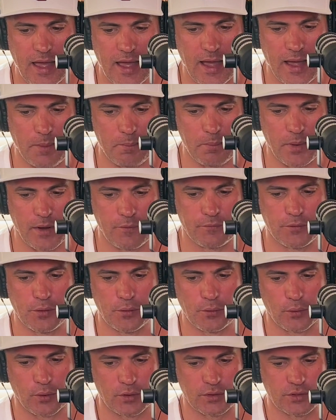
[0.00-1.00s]
But if
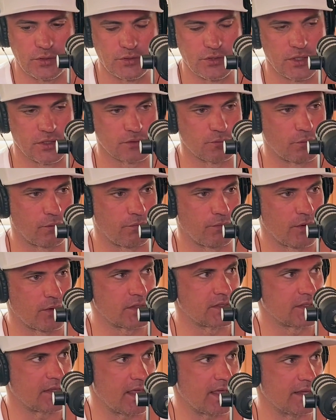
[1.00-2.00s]
you were to just
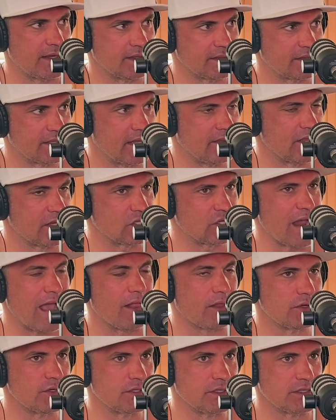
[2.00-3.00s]
reverse things, and the
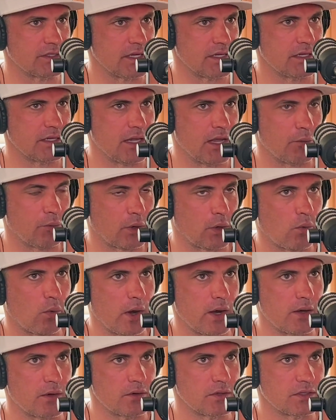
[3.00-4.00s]
challenge is it
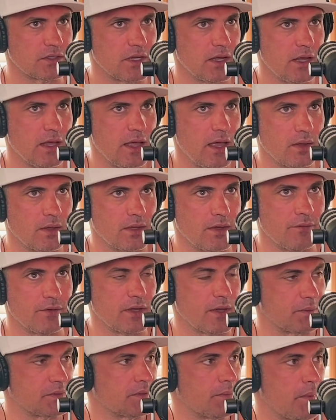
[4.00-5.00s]
requires
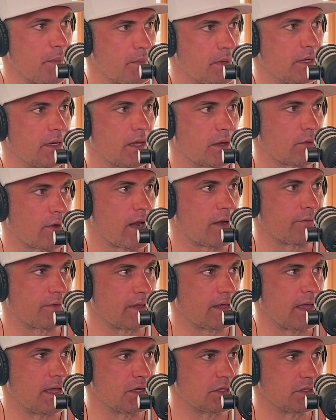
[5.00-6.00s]
giving up some immediate
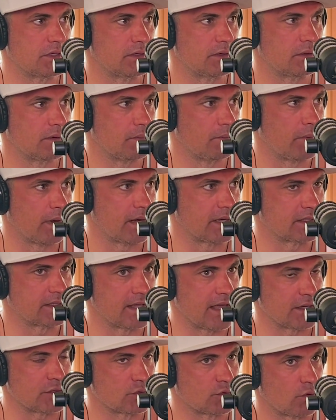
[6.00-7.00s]
gratification, but it's
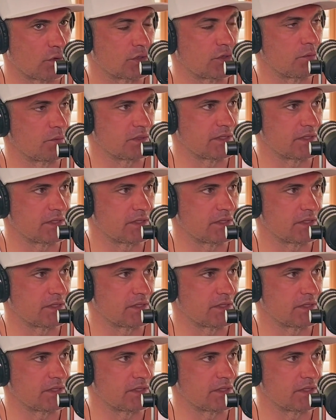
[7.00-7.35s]
that short-term